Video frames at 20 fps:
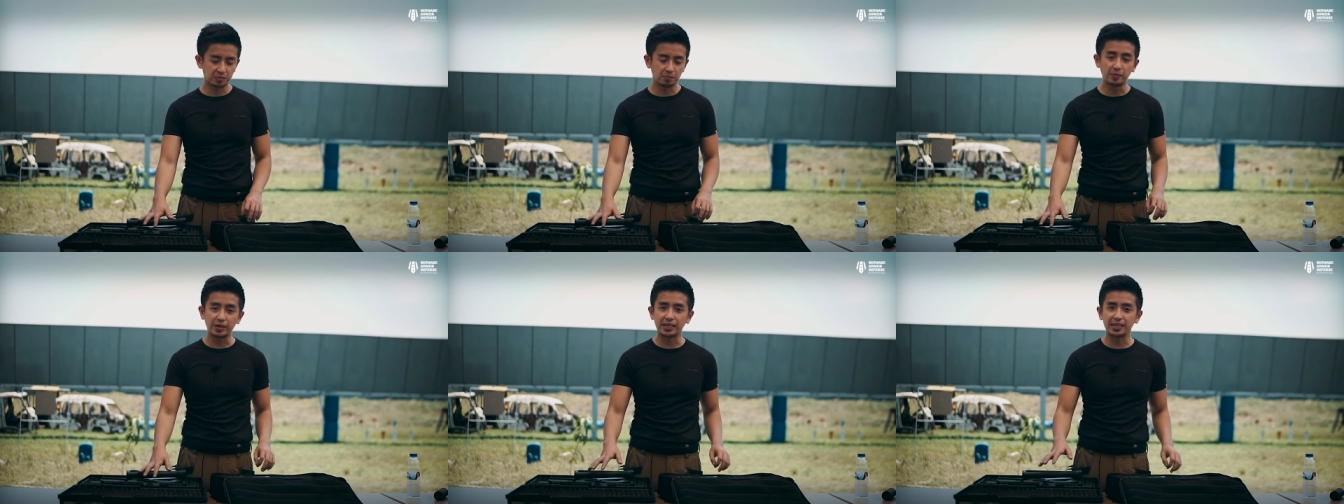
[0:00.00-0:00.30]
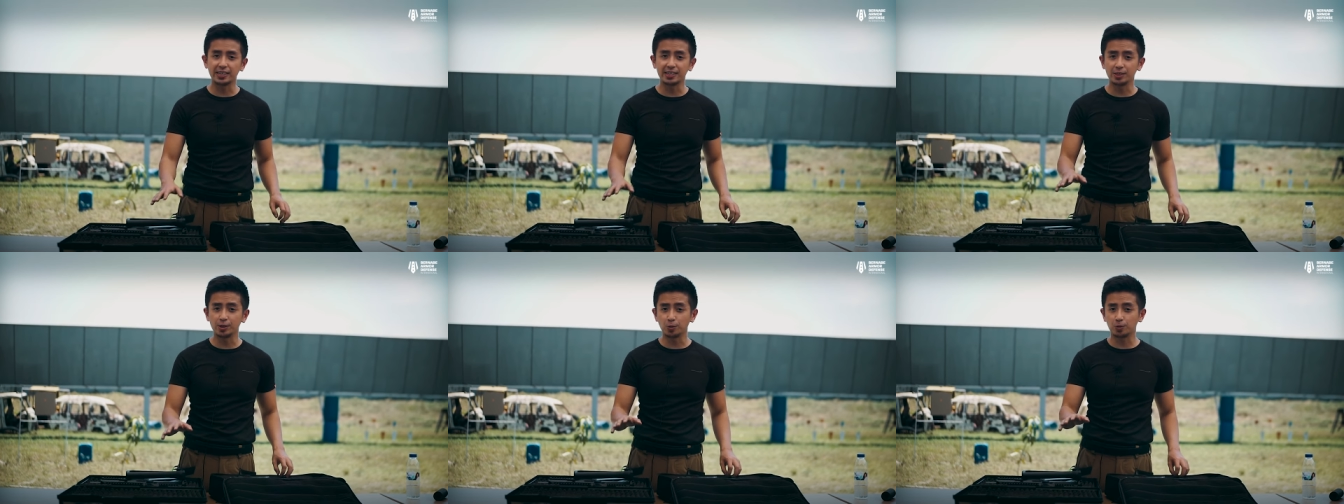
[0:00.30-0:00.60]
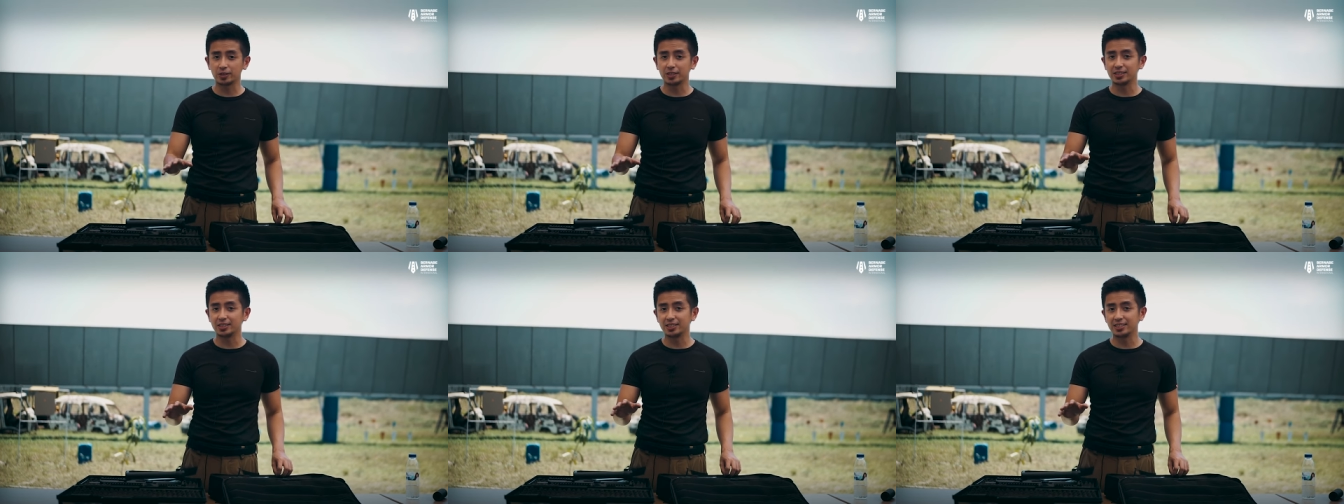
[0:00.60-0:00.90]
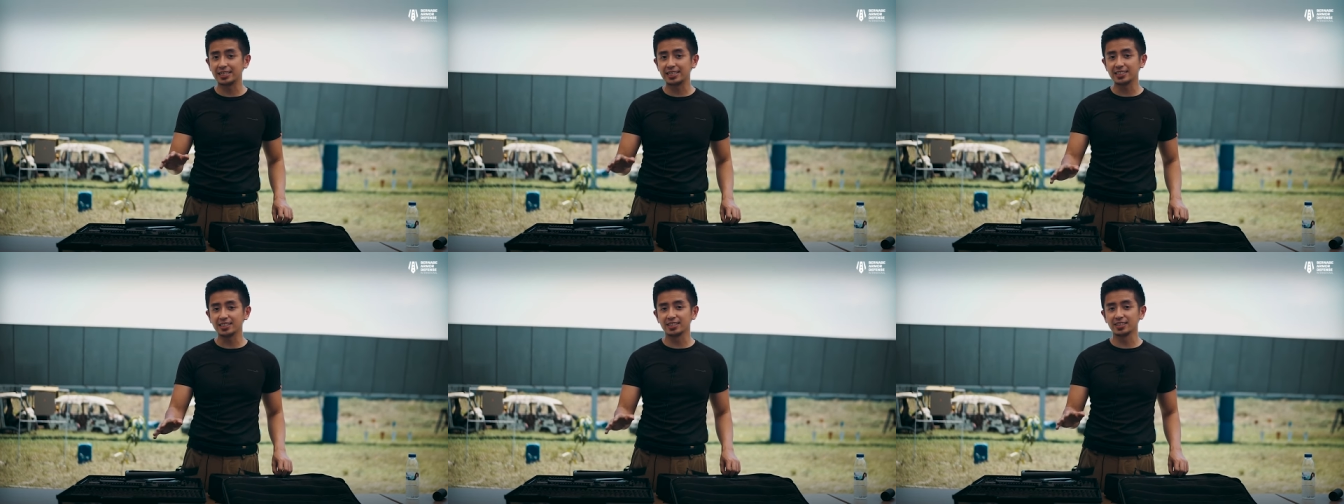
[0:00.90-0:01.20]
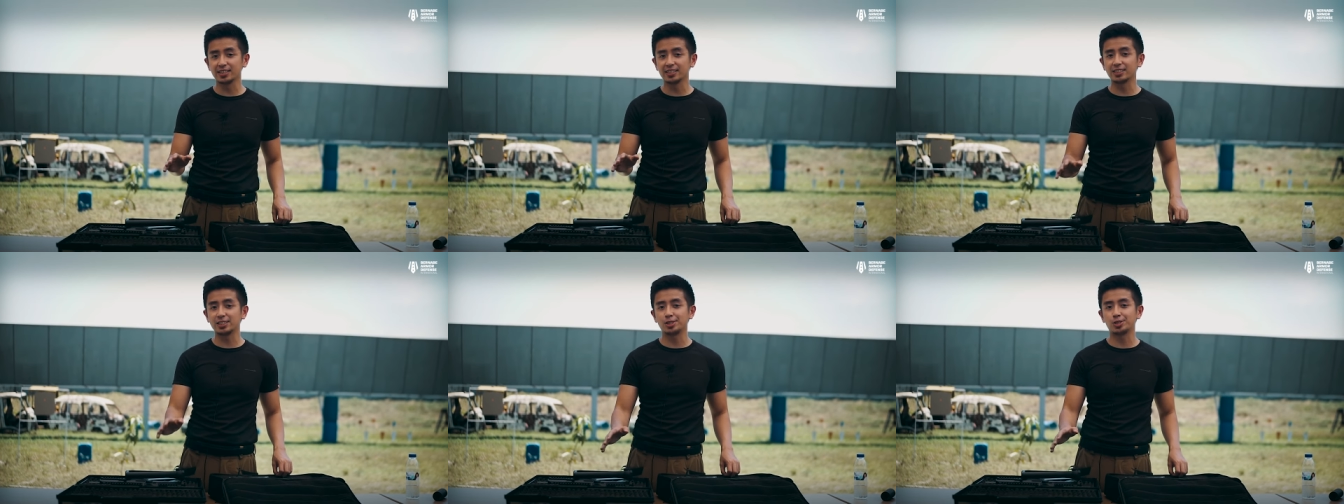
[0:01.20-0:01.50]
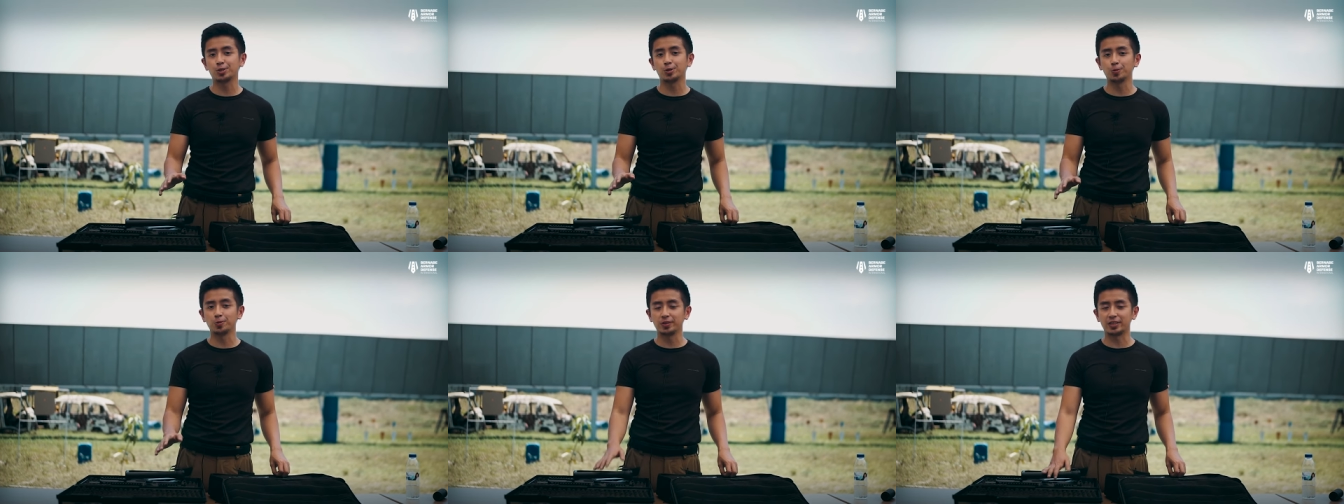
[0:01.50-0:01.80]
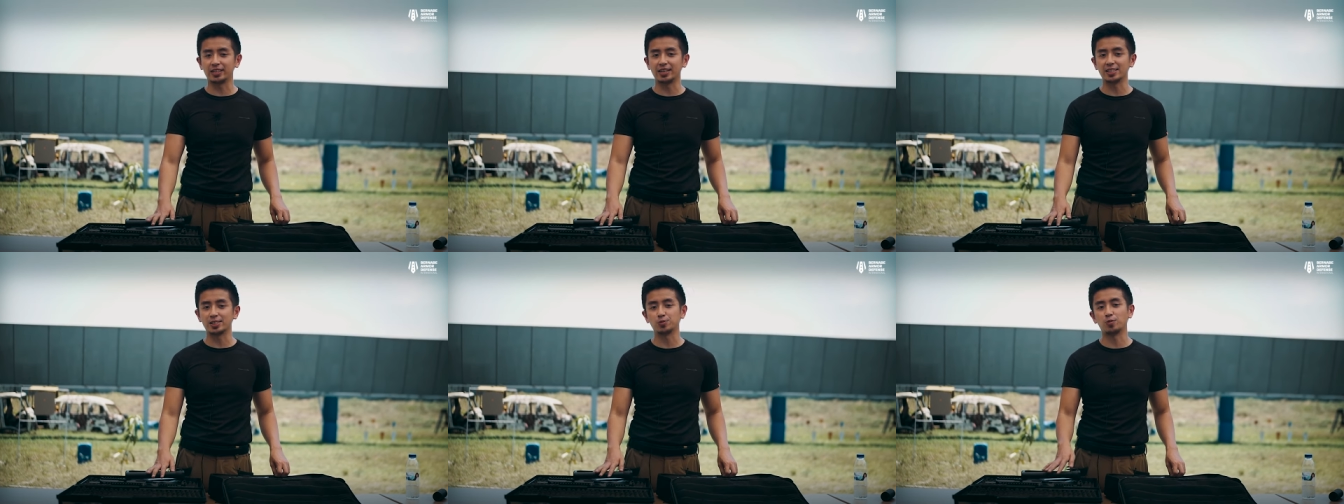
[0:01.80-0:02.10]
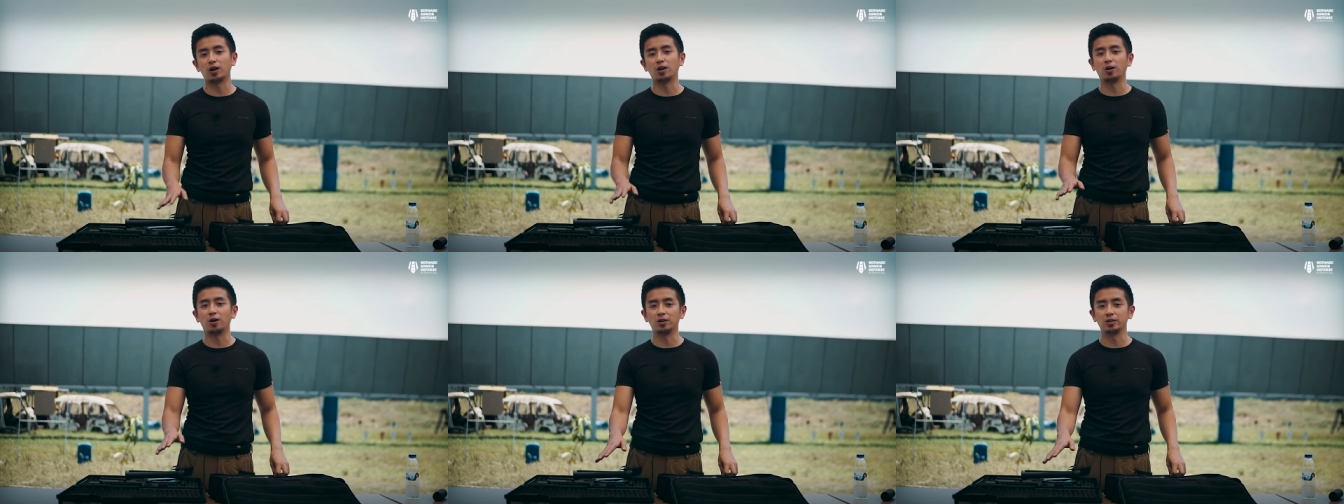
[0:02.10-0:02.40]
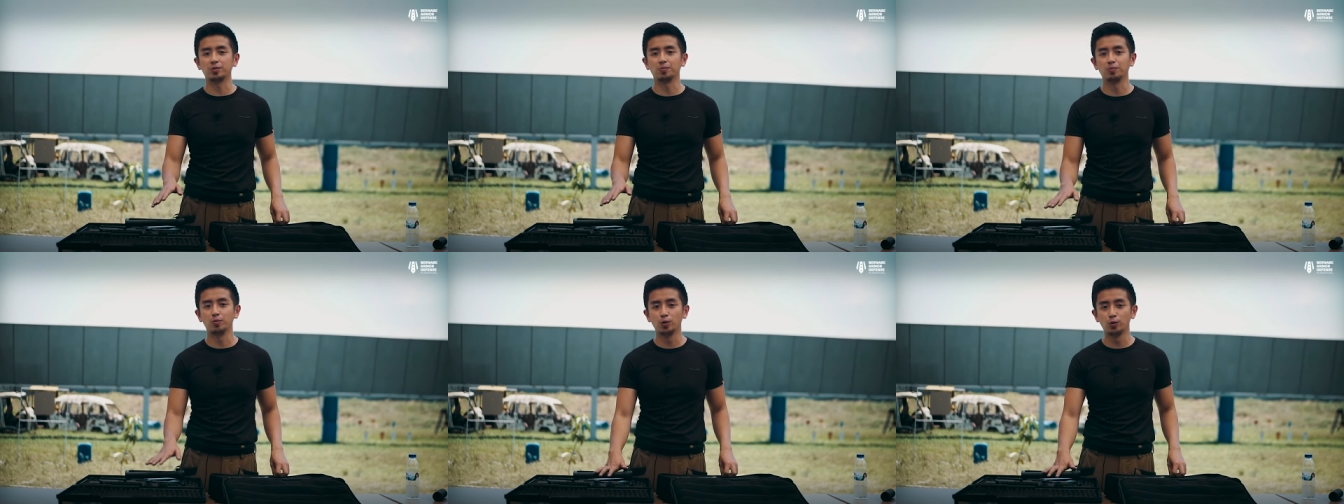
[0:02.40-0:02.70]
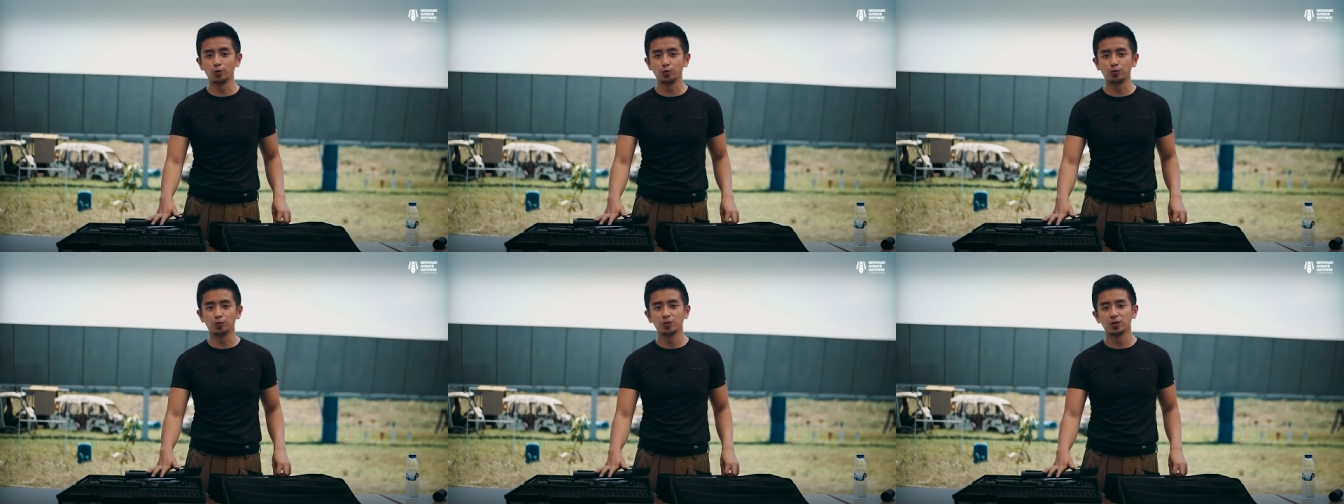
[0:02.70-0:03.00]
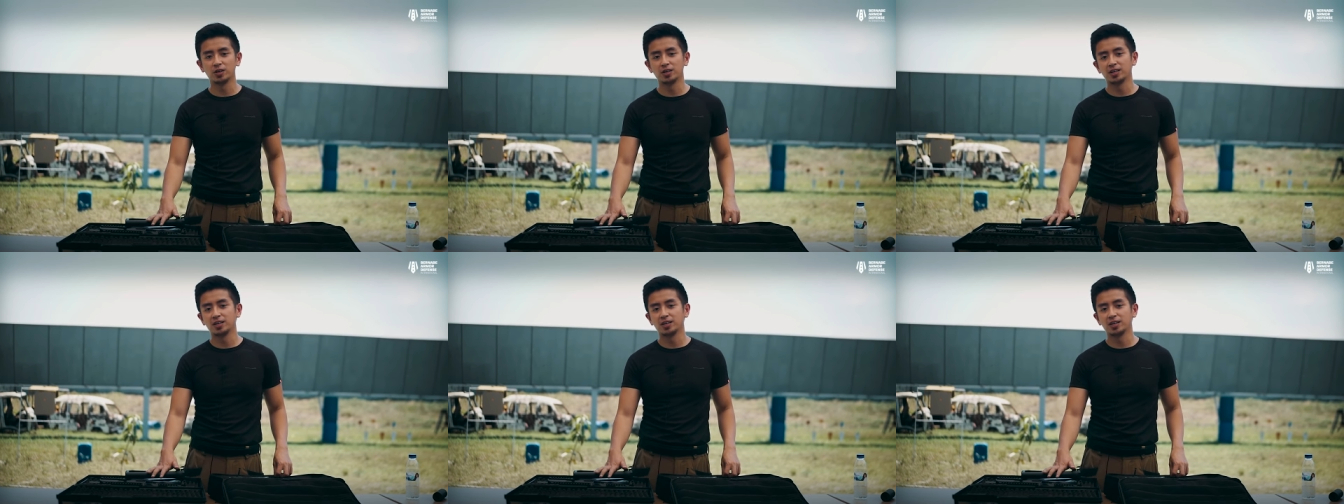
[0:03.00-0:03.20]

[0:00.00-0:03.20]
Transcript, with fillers: meaning you could easily shoot this while on the move,